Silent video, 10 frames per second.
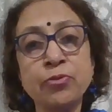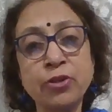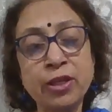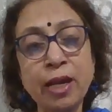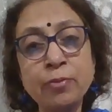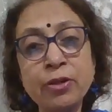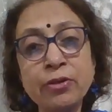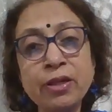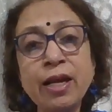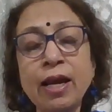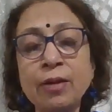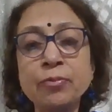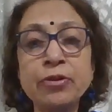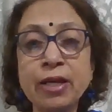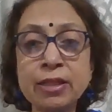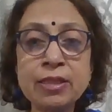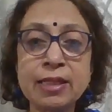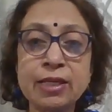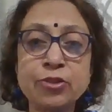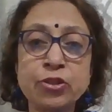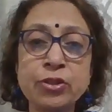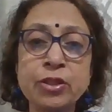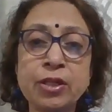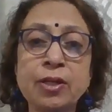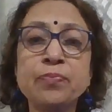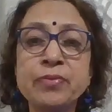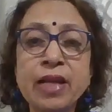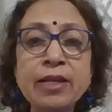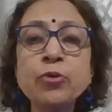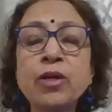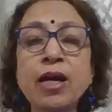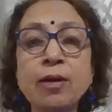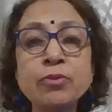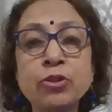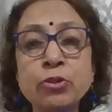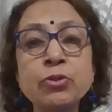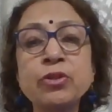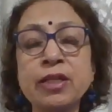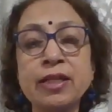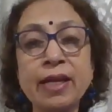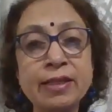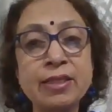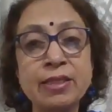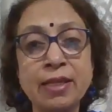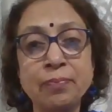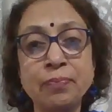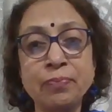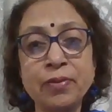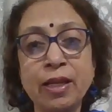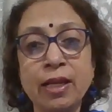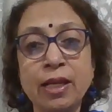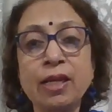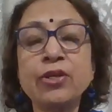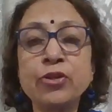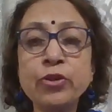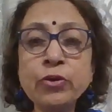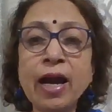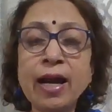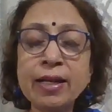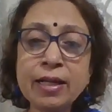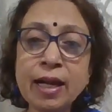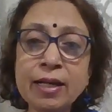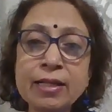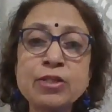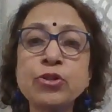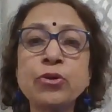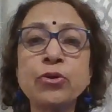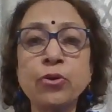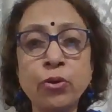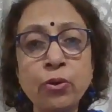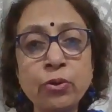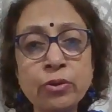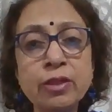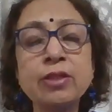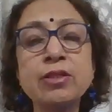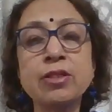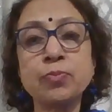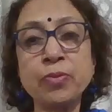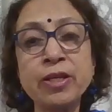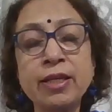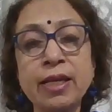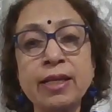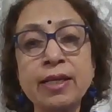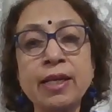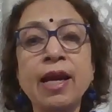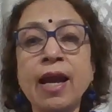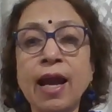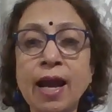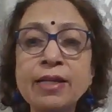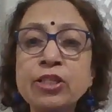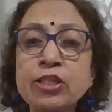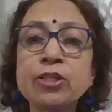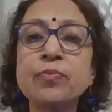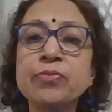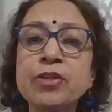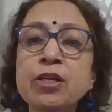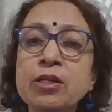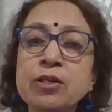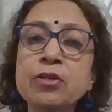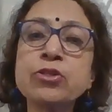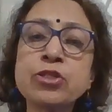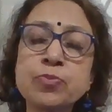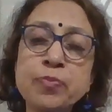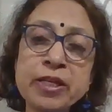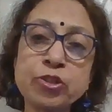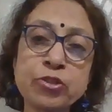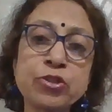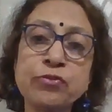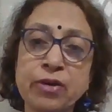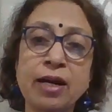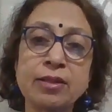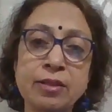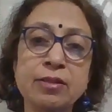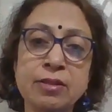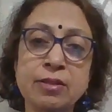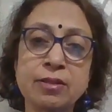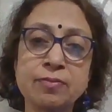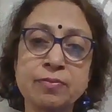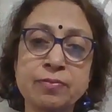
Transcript: vocabulary, and pronunciation, then you come to the next step. You analyze your own speaking and the speeches of others.